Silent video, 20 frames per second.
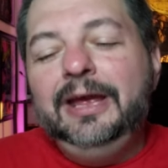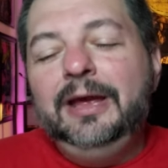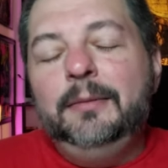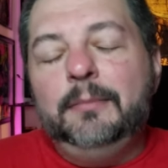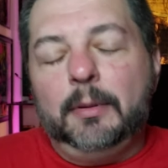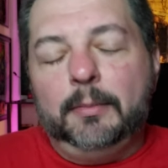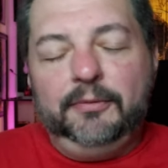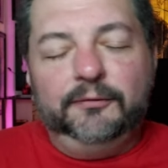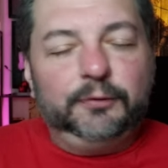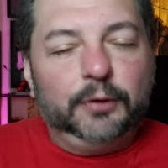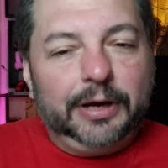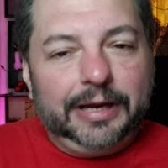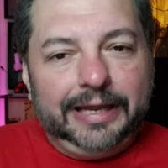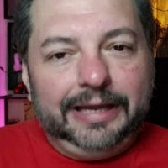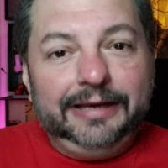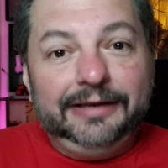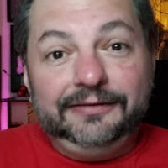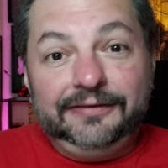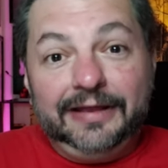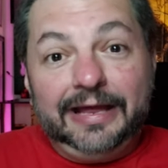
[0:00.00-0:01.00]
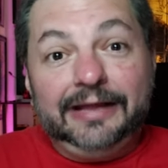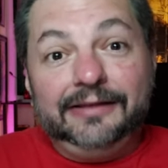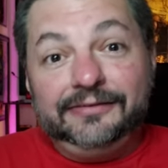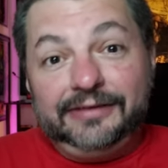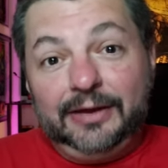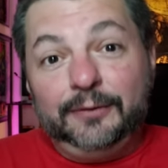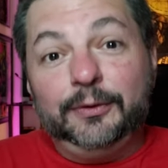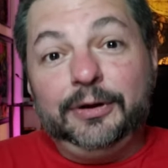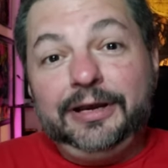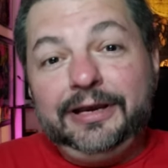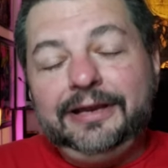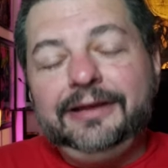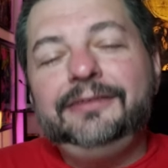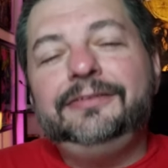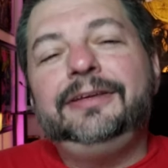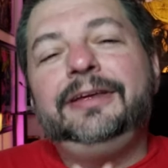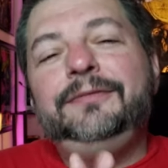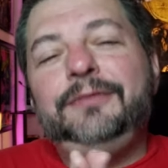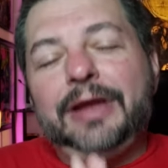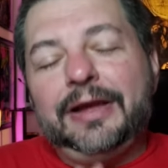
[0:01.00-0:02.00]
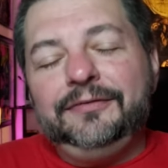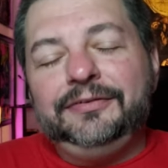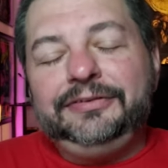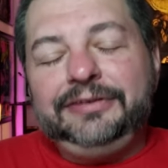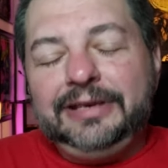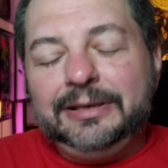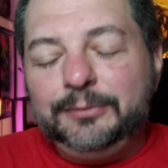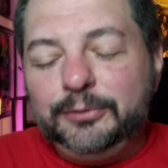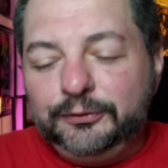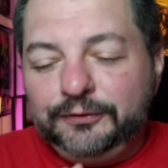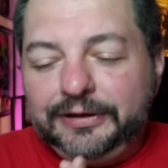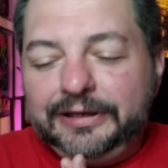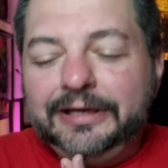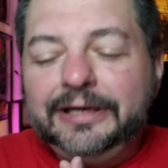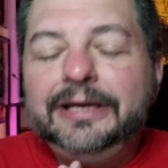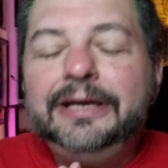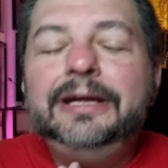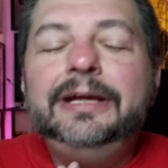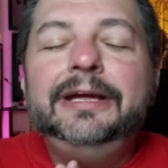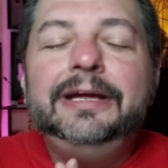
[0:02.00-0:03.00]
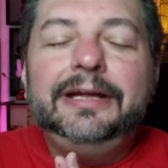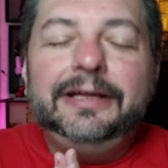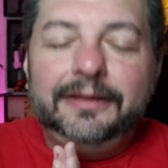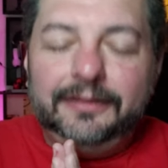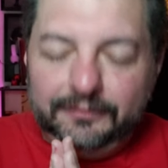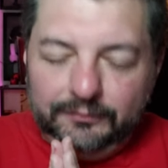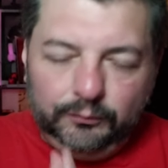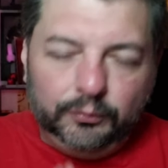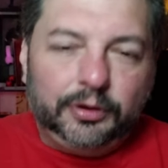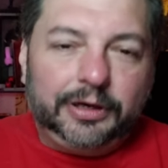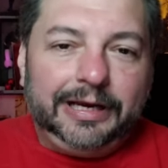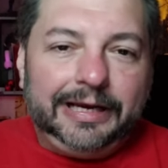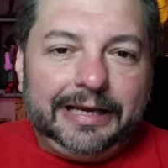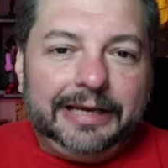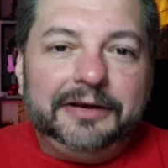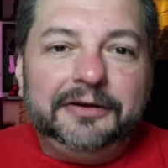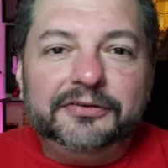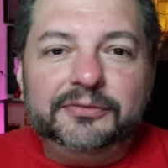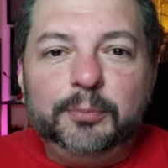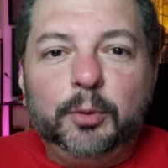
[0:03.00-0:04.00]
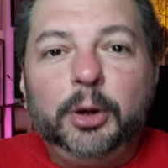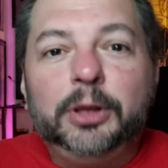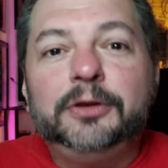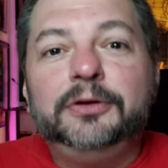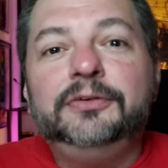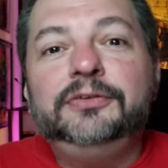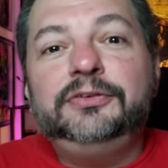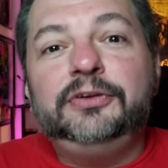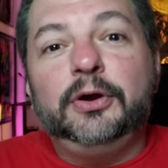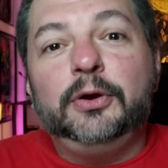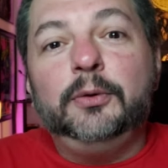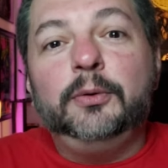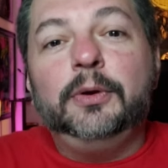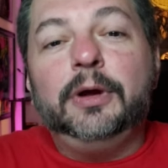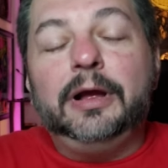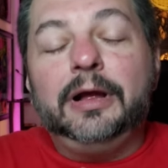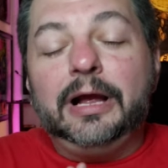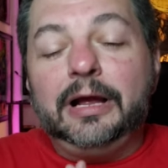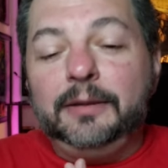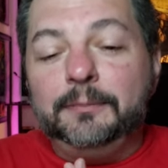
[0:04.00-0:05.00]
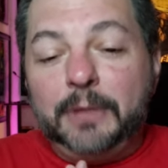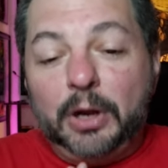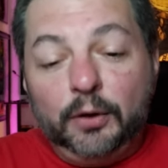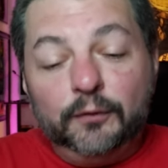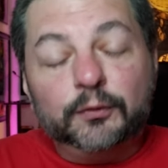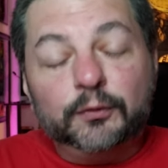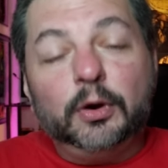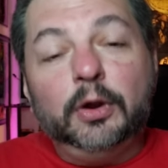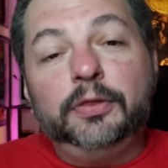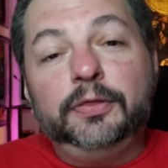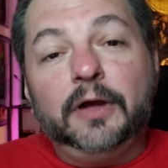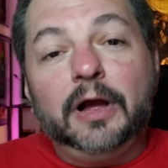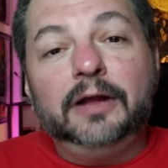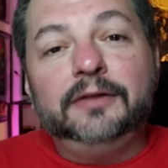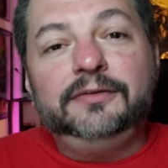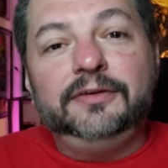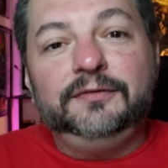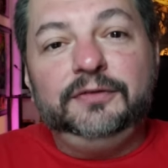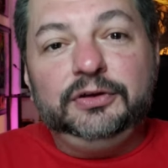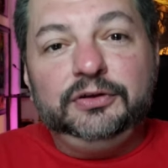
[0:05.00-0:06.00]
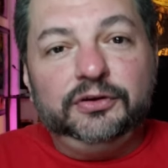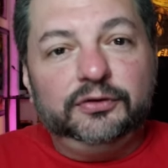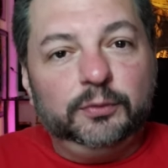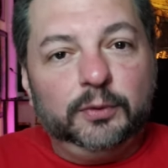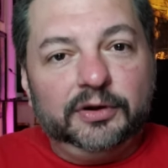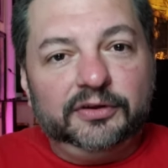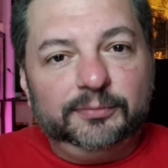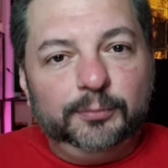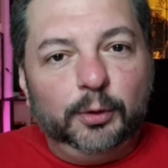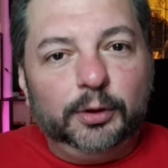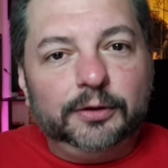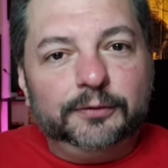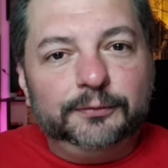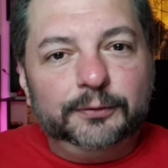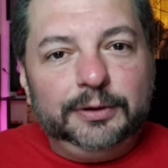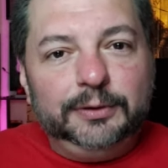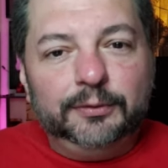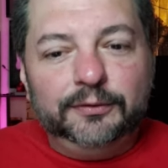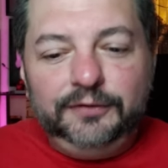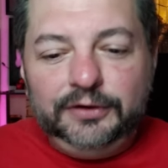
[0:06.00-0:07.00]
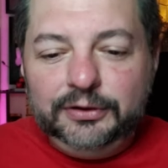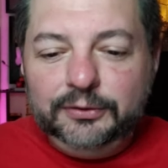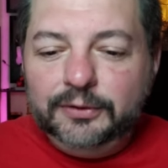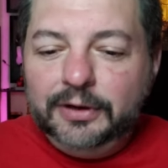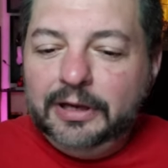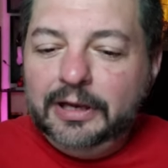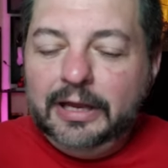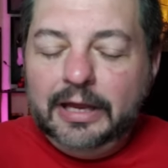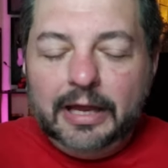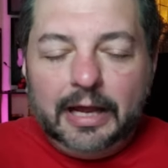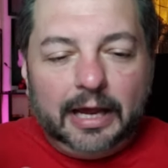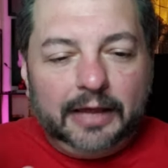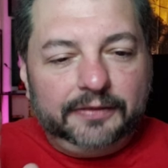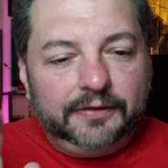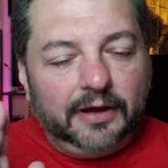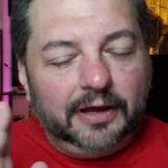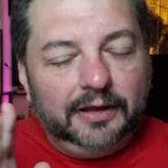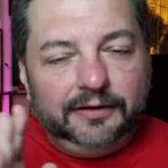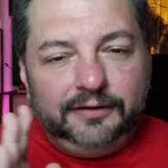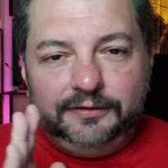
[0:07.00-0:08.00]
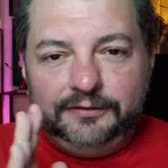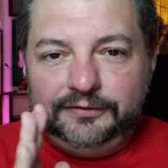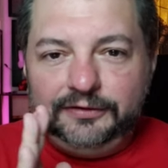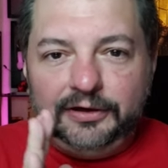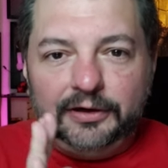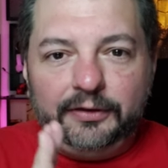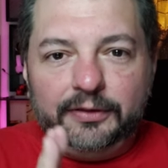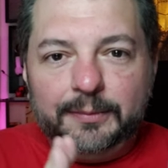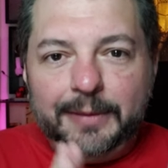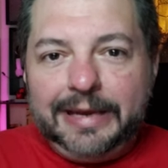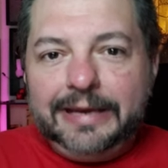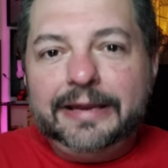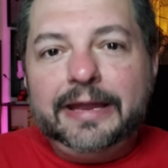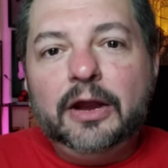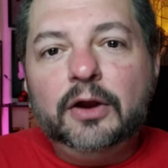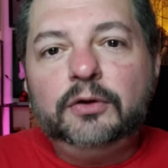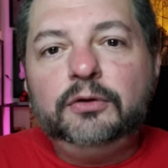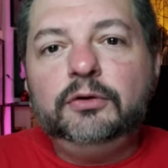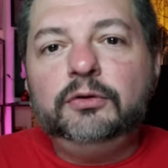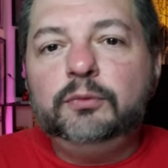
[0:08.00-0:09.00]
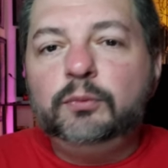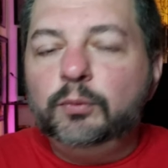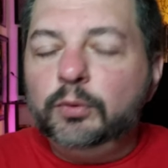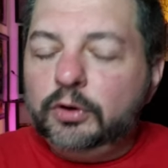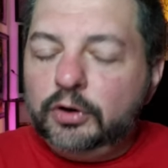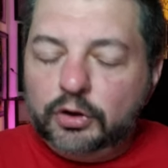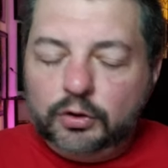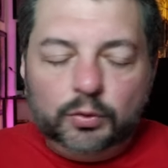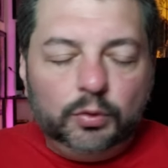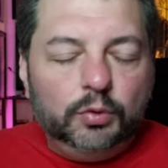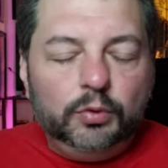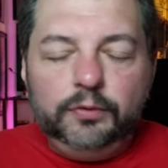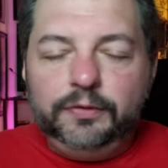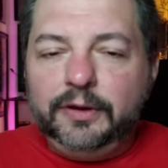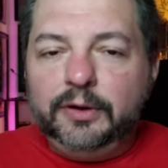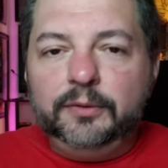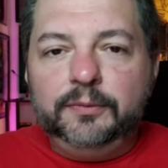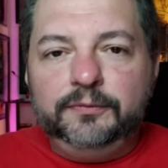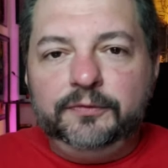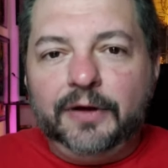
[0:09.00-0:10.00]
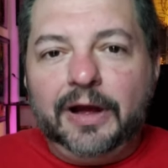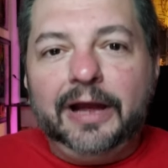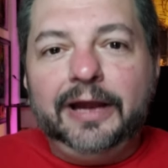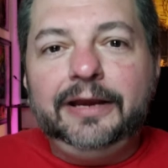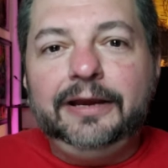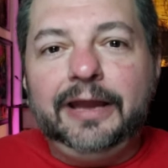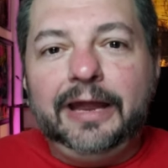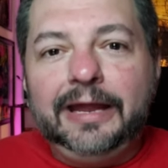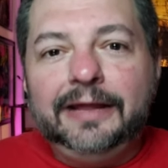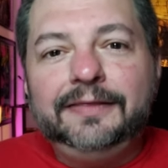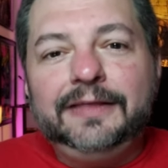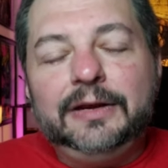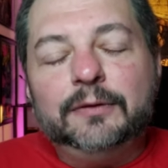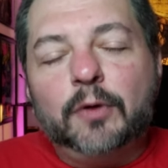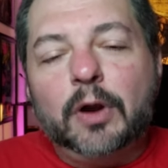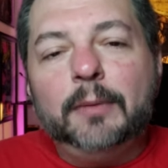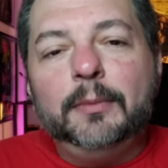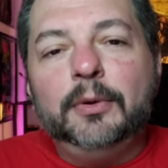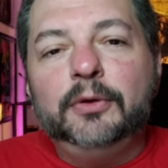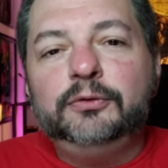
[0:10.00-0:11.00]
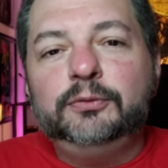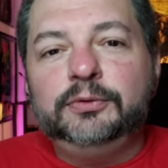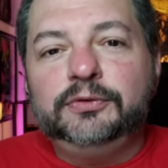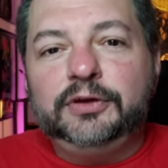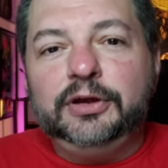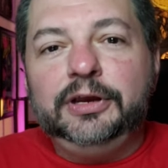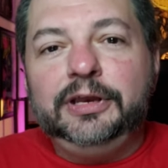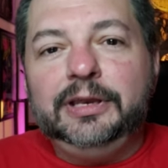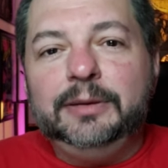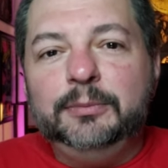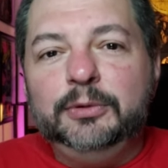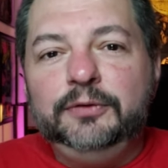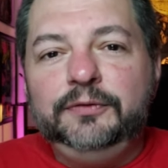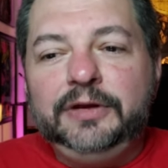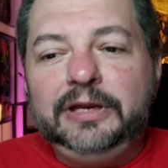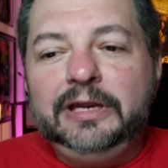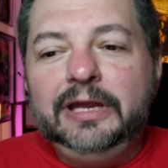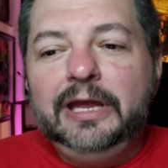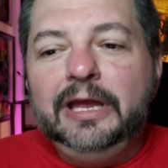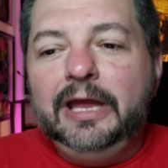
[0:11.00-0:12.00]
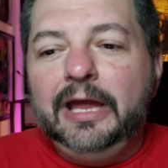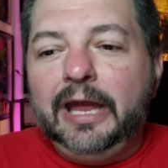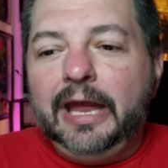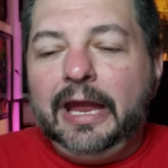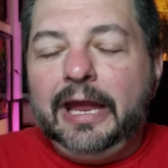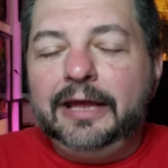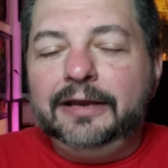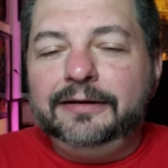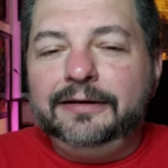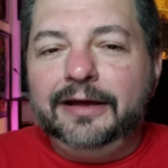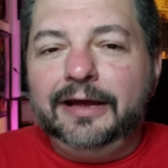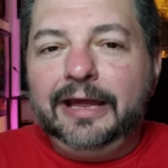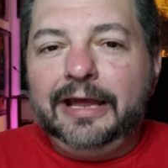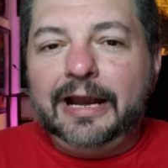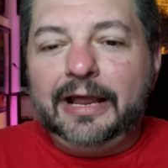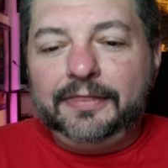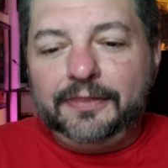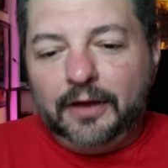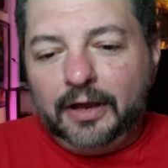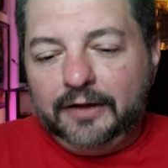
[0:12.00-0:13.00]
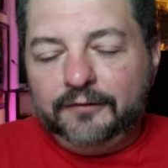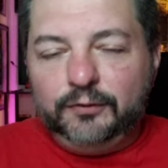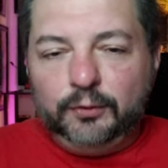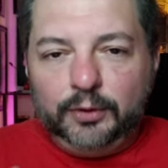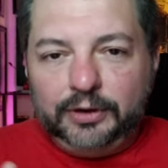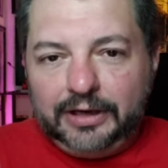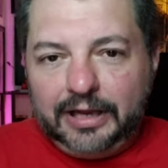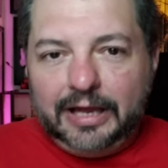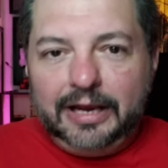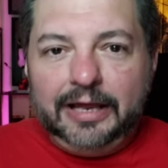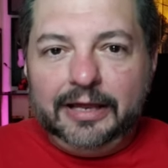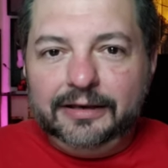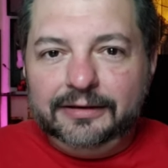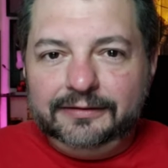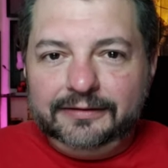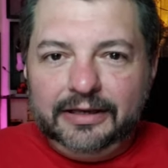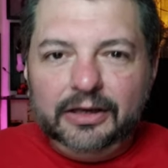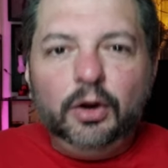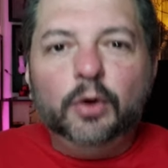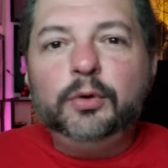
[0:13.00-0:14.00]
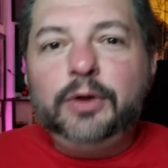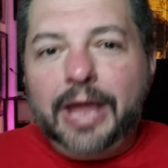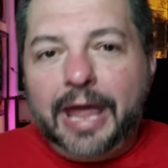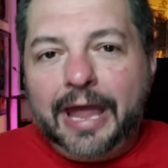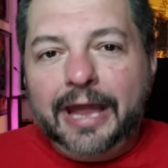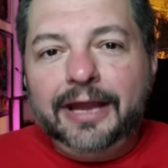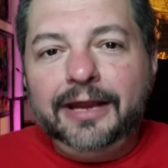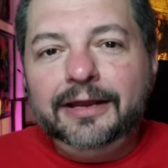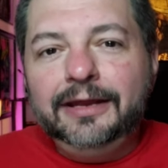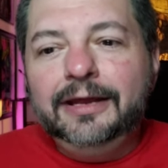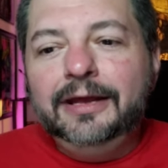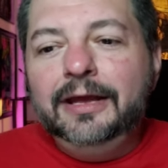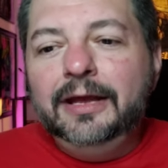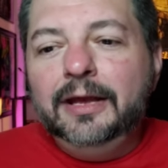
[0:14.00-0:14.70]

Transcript: But before I get into that and say what it is, if you haven't seen the movie, we're going to get into spoilers. So my overall thoughts, if you just want a spoiler-free review, I thought, you know, the main characters were cool. They were fine. Anthony Ramos was good in the movie. And, uh, and I thought everyone kind of did okay.